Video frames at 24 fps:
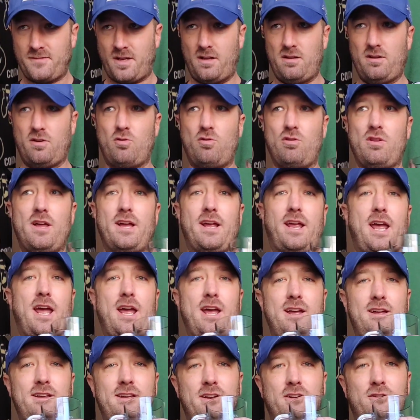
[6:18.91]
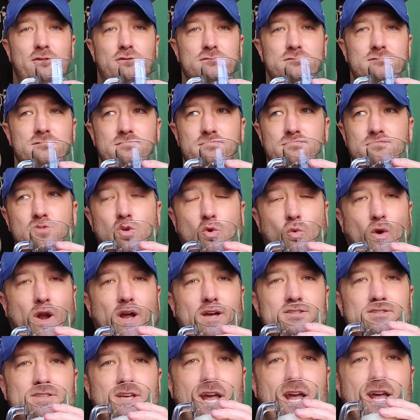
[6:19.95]
a little like hay, you know
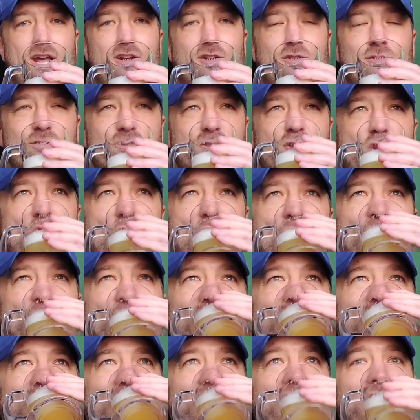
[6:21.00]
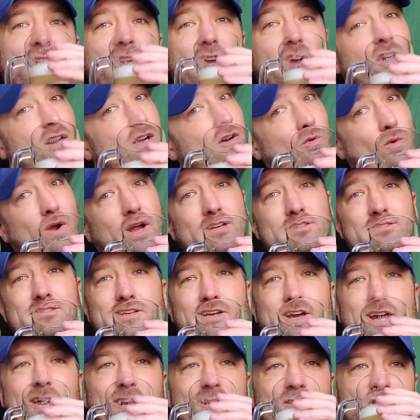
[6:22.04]
grassy hay notes,
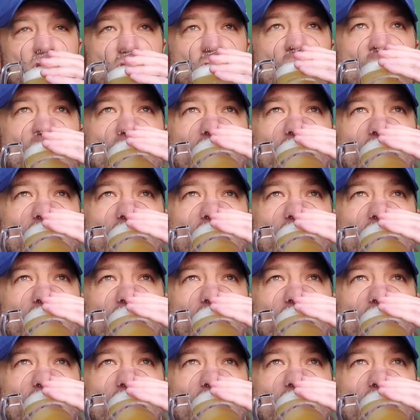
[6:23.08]
grassy ass.